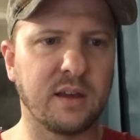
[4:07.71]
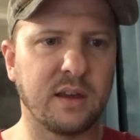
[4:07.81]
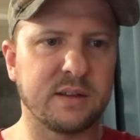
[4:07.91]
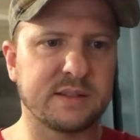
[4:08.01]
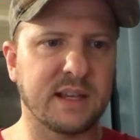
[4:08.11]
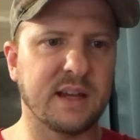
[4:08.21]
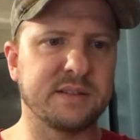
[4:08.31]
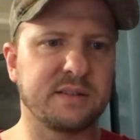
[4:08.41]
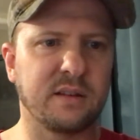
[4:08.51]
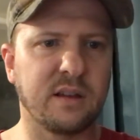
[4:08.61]
It
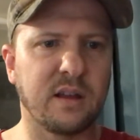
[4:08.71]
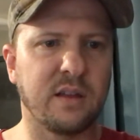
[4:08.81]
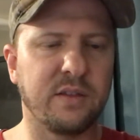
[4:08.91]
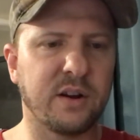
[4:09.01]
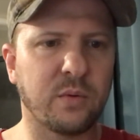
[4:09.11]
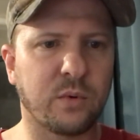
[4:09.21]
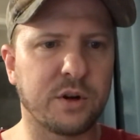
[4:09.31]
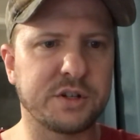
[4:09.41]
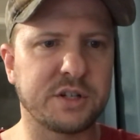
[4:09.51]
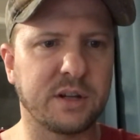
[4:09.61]
says, their
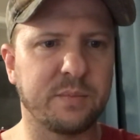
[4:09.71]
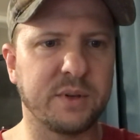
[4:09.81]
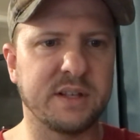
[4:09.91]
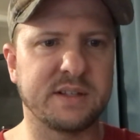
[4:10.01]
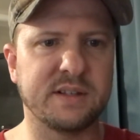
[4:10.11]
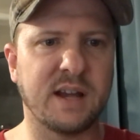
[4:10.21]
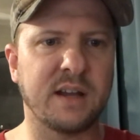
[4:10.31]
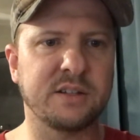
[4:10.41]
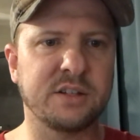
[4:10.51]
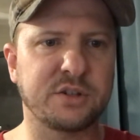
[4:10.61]
worship is
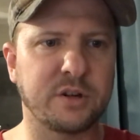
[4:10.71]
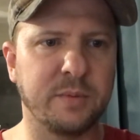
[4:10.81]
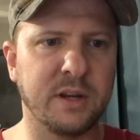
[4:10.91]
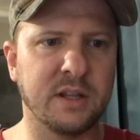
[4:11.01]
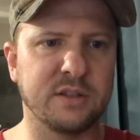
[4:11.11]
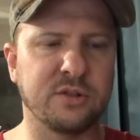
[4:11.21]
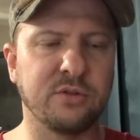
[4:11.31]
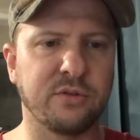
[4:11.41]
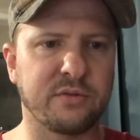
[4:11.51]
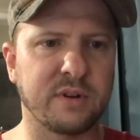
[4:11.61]
not distributed to
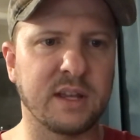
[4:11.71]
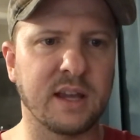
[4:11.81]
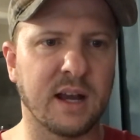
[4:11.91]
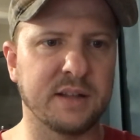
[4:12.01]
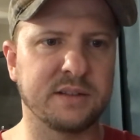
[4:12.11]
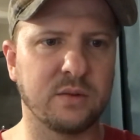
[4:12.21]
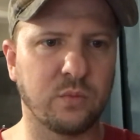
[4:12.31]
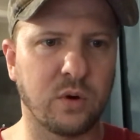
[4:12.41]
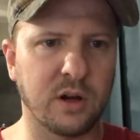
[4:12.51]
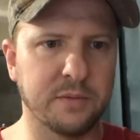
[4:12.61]
three gods in
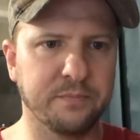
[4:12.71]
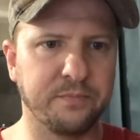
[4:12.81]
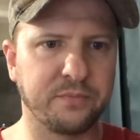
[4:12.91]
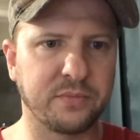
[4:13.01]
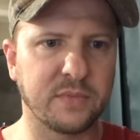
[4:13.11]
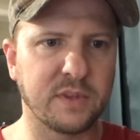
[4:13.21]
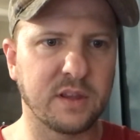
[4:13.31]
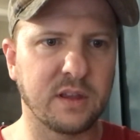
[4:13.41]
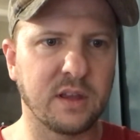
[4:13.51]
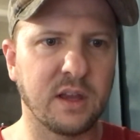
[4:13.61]
one,
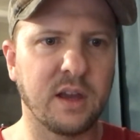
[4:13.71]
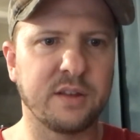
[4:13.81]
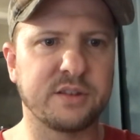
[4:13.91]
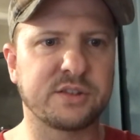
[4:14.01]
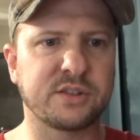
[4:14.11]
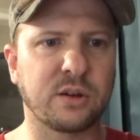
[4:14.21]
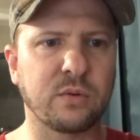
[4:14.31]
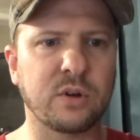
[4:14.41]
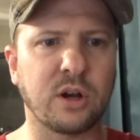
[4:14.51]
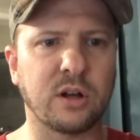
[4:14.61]
the
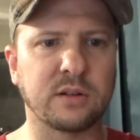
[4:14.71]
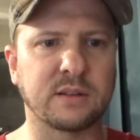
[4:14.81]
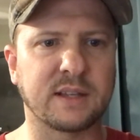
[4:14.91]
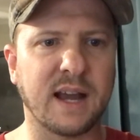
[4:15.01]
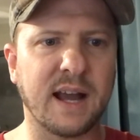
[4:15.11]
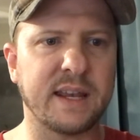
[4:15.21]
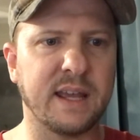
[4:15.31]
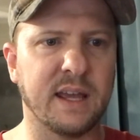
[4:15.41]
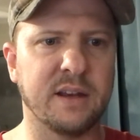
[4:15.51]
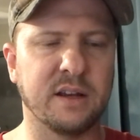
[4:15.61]
so-called
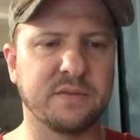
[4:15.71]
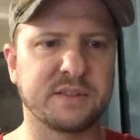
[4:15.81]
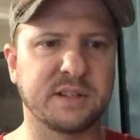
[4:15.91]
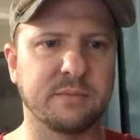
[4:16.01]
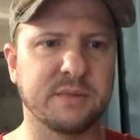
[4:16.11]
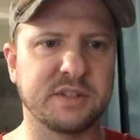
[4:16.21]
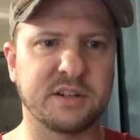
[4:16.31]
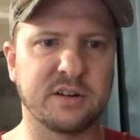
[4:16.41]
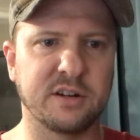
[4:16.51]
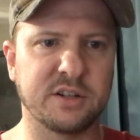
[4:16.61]
Godhead of some
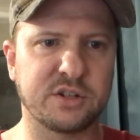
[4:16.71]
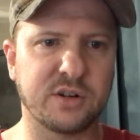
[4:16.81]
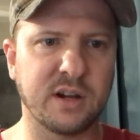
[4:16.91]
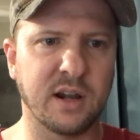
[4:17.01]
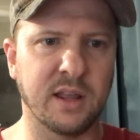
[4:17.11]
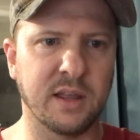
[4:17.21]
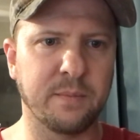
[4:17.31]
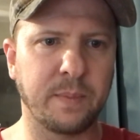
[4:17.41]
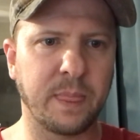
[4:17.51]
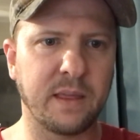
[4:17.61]
mysterious Trinity,
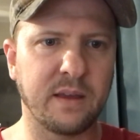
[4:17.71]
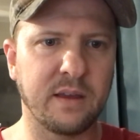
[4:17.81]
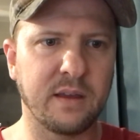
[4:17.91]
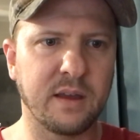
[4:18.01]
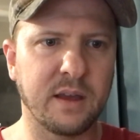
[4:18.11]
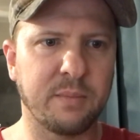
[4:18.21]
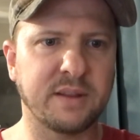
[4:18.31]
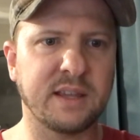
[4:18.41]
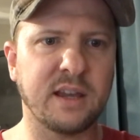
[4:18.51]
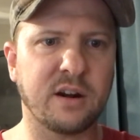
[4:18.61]
but
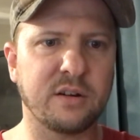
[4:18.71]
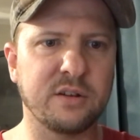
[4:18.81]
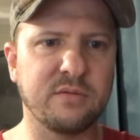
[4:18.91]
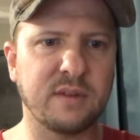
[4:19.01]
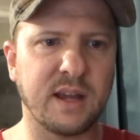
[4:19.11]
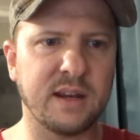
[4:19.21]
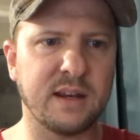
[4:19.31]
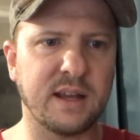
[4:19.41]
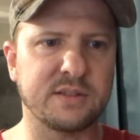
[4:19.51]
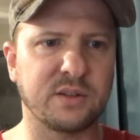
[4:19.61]
they are united
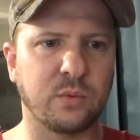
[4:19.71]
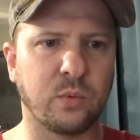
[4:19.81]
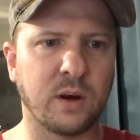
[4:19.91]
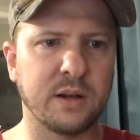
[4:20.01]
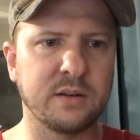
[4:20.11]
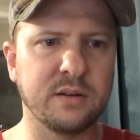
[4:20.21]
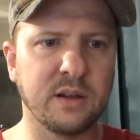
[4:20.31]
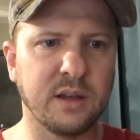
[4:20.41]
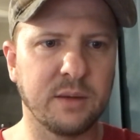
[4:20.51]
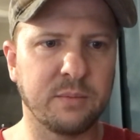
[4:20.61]
as the one
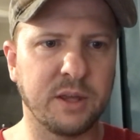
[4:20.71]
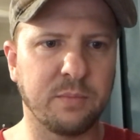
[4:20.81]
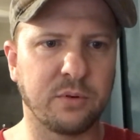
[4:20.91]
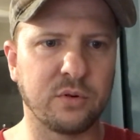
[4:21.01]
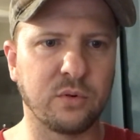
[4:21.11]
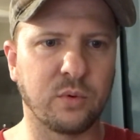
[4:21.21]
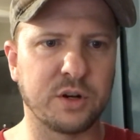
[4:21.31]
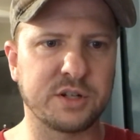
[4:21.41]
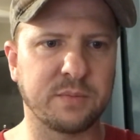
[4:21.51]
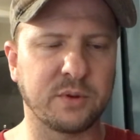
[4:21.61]
people who
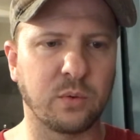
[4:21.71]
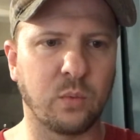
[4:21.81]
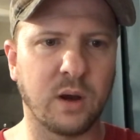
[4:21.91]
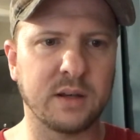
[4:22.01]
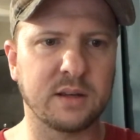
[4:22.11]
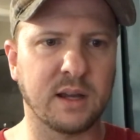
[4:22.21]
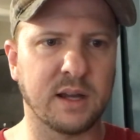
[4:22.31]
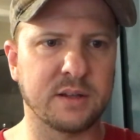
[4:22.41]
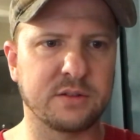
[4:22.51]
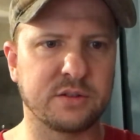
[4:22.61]
worship the one
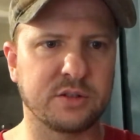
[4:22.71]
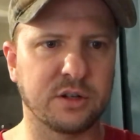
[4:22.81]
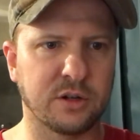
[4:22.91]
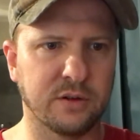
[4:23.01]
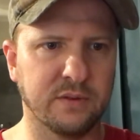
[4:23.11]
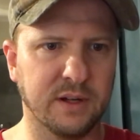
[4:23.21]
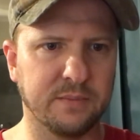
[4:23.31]
God, Jehovah.